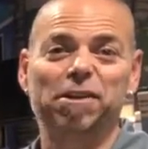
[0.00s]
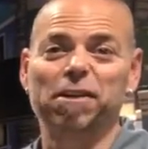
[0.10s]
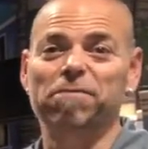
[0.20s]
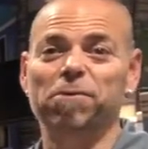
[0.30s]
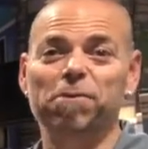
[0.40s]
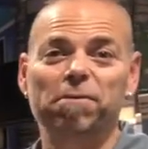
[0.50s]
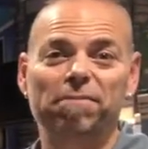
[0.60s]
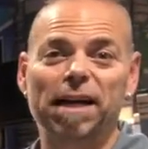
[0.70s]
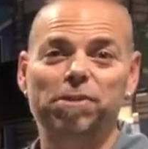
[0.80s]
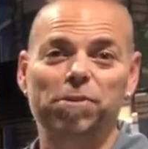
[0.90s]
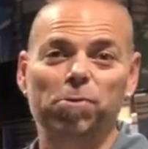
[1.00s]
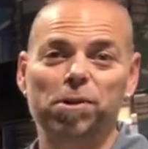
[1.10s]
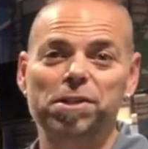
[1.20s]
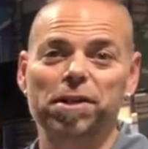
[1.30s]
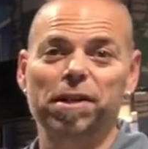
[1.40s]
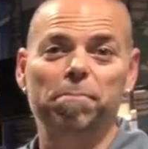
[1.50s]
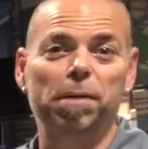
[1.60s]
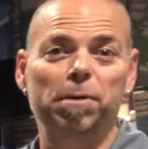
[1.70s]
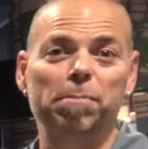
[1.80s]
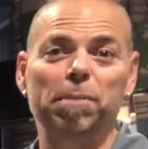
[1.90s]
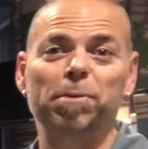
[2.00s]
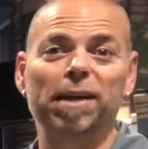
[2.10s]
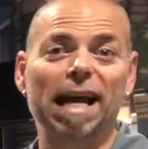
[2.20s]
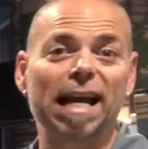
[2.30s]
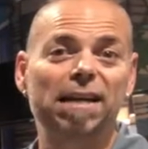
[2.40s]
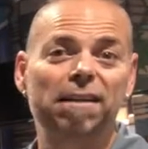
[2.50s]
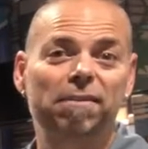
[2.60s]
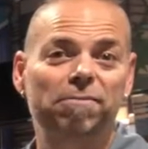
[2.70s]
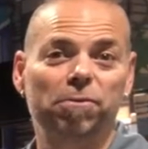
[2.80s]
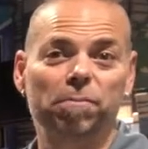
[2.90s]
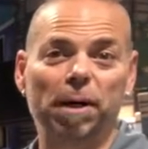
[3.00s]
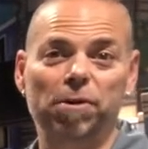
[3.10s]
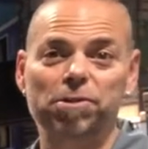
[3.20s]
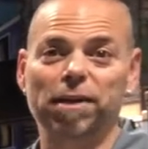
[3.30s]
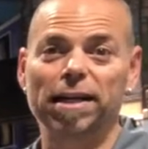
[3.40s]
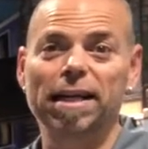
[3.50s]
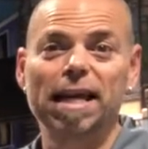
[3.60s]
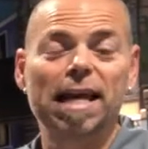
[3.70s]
You got full factory warranty on it, bumper to bumper, and full powertrain.